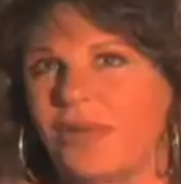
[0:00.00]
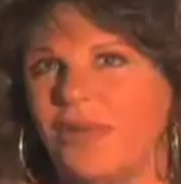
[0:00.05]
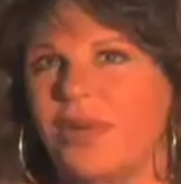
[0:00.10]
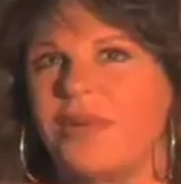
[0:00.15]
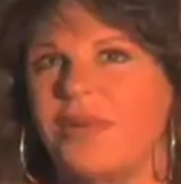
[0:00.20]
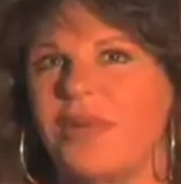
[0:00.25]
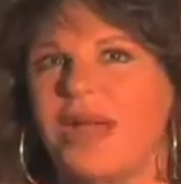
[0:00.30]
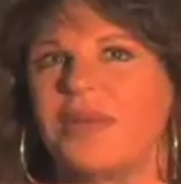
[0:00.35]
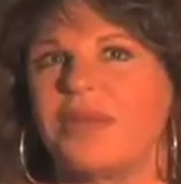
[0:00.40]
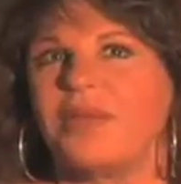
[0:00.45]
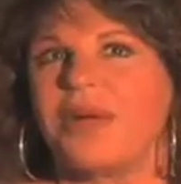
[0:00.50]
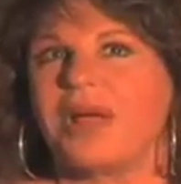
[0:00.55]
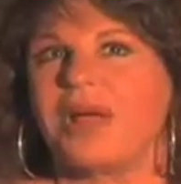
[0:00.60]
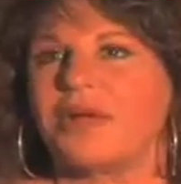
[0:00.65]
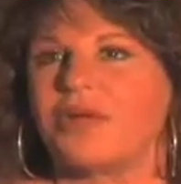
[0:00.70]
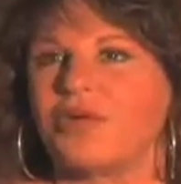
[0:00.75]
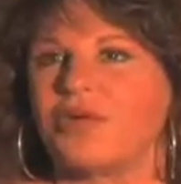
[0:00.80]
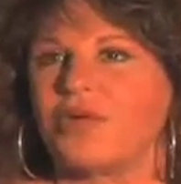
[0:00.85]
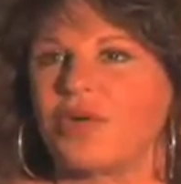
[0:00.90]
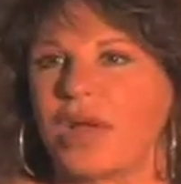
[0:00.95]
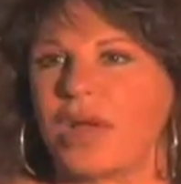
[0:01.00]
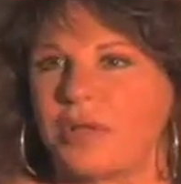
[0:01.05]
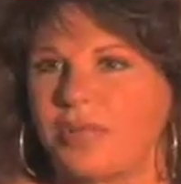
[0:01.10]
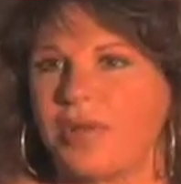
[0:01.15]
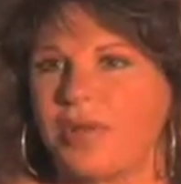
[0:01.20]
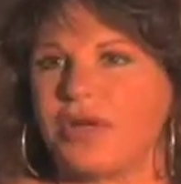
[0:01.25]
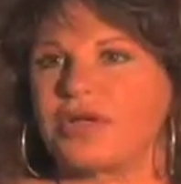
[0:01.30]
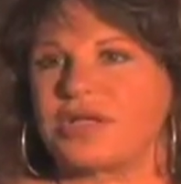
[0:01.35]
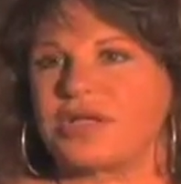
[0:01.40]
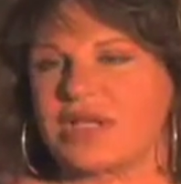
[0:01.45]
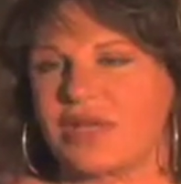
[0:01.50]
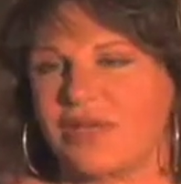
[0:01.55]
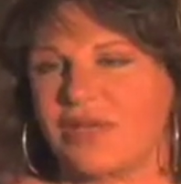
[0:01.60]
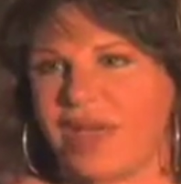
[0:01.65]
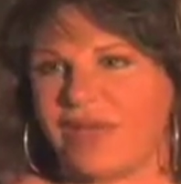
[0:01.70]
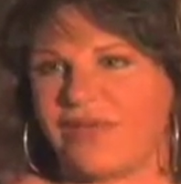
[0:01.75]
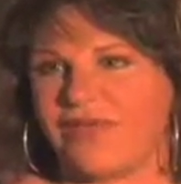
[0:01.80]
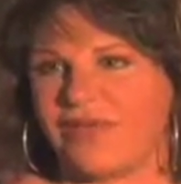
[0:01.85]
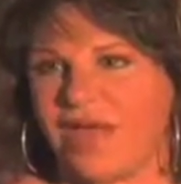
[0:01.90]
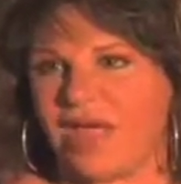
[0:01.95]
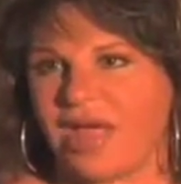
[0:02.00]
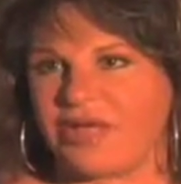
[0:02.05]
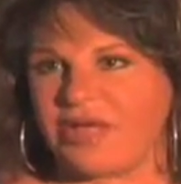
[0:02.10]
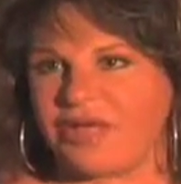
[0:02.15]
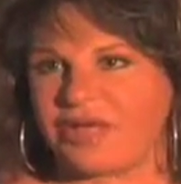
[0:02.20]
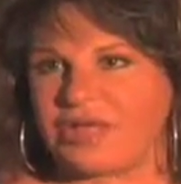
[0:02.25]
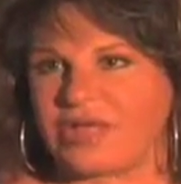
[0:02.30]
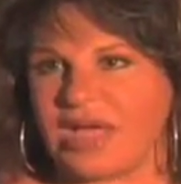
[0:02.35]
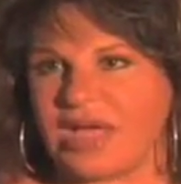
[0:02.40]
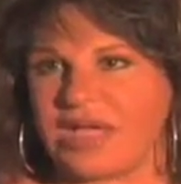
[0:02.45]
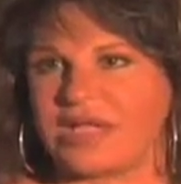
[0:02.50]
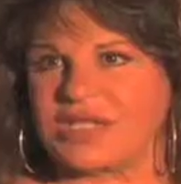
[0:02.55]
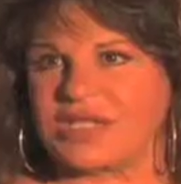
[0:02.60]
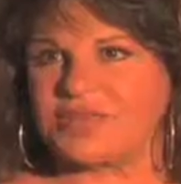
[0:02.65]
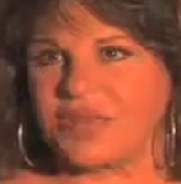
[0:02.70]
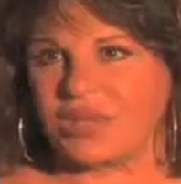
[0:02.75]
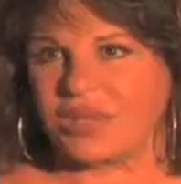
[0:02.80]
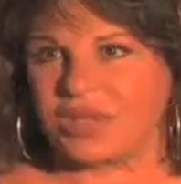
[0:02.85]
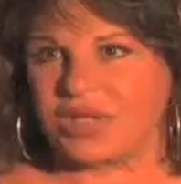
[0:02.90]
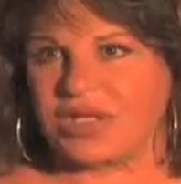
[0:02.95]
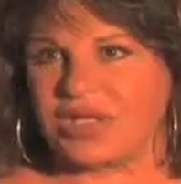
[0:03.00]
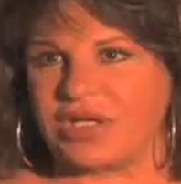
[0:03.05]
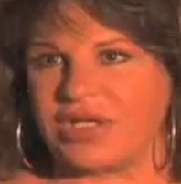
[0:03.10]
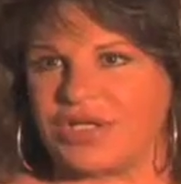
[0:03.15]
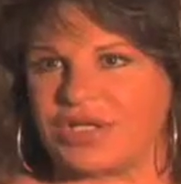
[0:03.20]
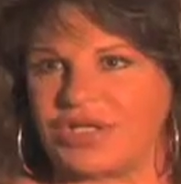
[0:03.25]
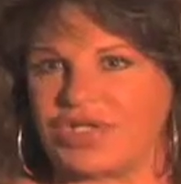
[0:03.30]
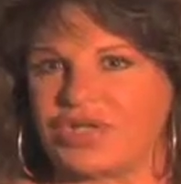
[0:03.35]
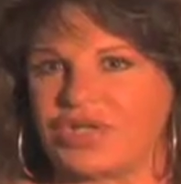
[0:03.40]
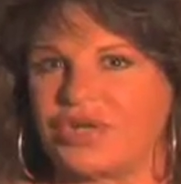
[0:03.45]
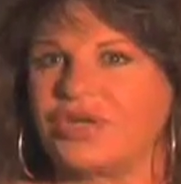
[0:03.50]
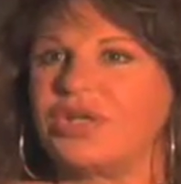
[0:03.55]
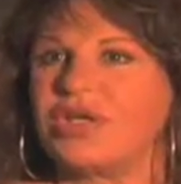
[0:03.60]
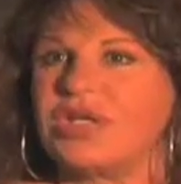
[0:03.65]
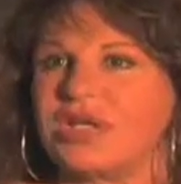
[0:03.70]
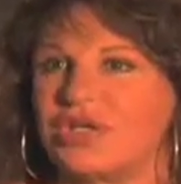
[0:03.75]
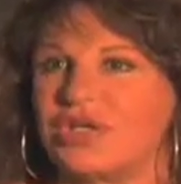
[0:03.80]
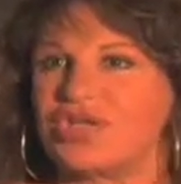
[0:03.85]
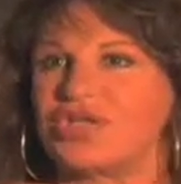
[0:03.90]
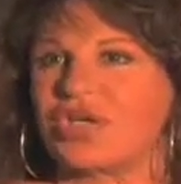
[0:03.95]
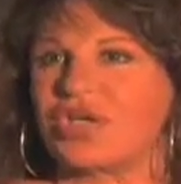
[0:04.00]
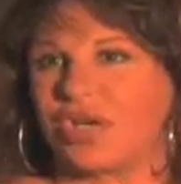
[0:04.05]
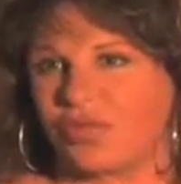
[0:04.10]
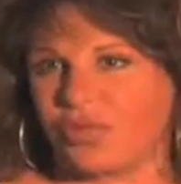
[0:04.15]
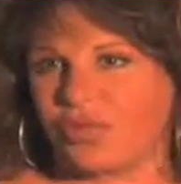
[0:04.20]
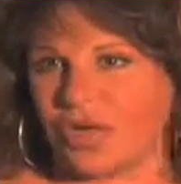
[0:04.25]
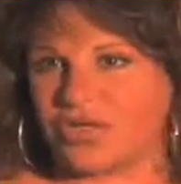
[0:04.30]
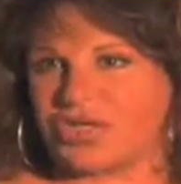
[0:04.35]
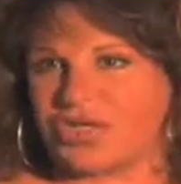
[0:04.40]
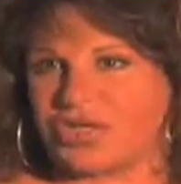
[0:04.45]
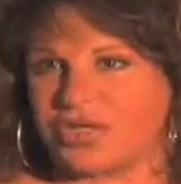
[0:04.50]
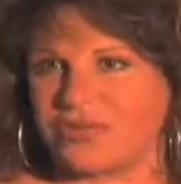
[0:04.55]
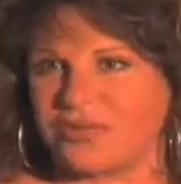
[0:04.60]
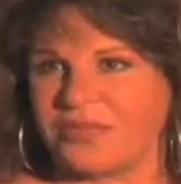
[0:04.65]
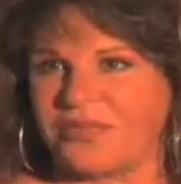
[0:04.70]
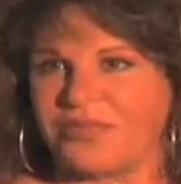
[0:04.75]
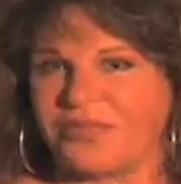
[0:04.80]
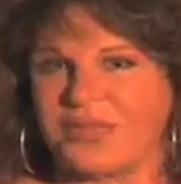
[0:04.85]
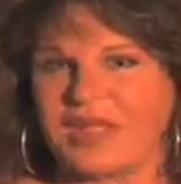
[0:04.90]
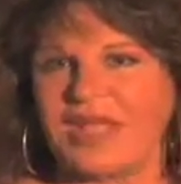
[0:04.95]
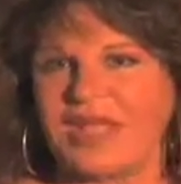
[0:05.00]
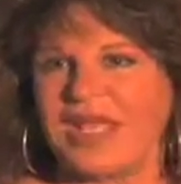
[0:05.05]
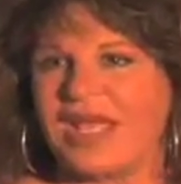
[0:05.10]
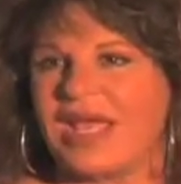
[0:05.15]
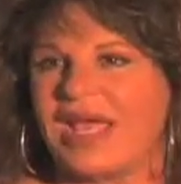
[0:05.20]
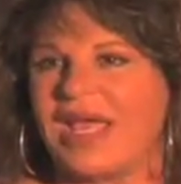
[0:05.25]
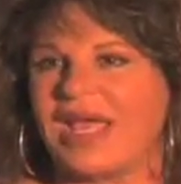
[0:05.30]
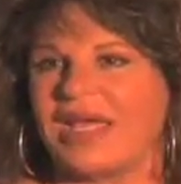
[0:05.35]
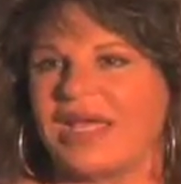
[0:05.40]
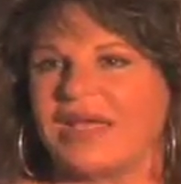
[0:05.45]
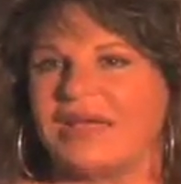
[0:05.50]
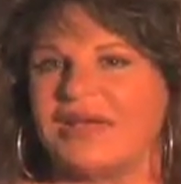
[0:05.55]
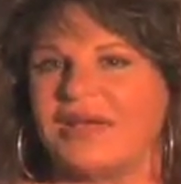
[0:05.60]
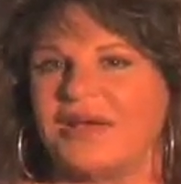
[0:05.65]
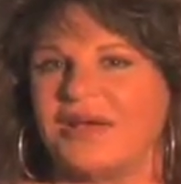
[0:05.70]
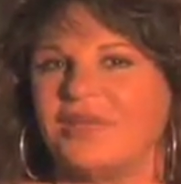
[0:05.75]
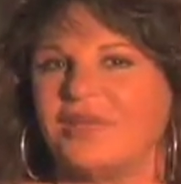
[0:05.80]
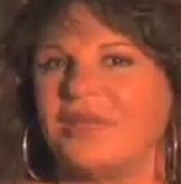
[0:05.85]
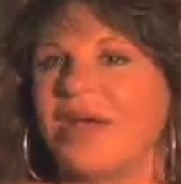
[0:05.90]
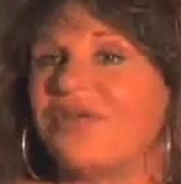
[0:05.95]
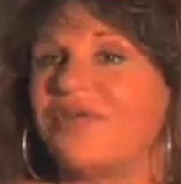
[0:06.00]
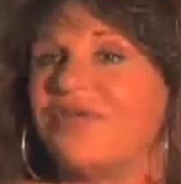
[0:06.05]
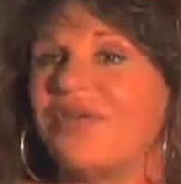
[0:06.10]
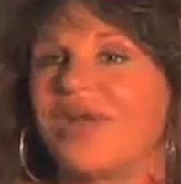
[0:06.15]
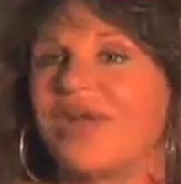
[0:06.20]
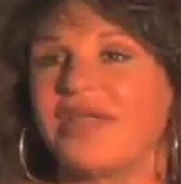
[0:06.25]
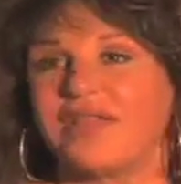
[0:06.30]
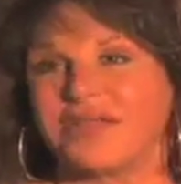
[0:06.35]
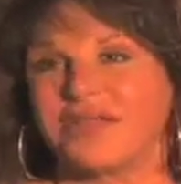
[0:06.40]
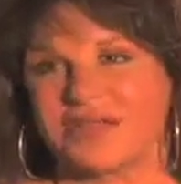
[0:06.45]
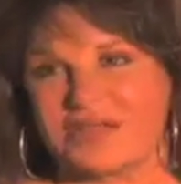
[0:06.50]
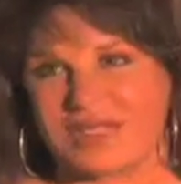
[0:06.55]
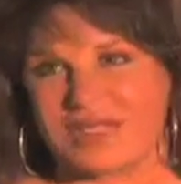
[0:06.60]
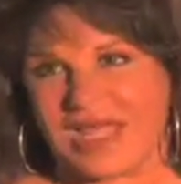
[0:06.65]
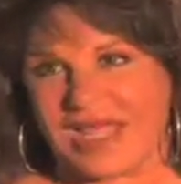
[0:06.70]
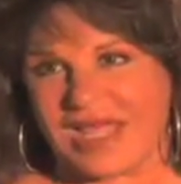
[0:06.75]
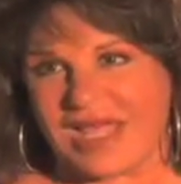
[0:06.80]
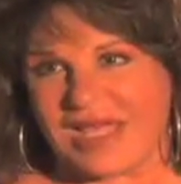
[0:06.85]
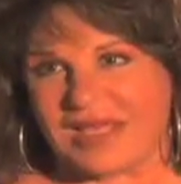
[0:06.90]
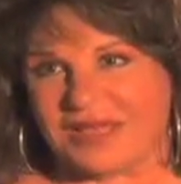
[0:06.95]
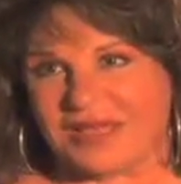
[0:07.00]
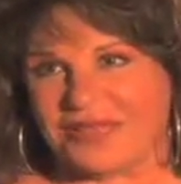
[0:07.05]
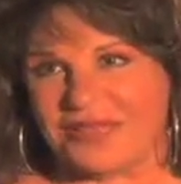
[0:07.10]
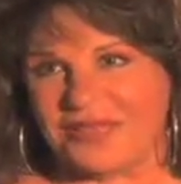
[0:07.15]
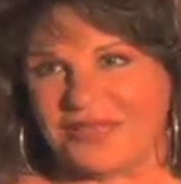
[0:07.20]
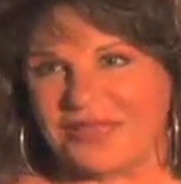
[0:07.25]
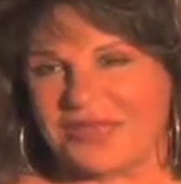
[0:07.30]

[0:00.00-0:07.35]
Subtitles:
Well, my grandparents on my father's side spoke Yiddish and Russian. And my father sang.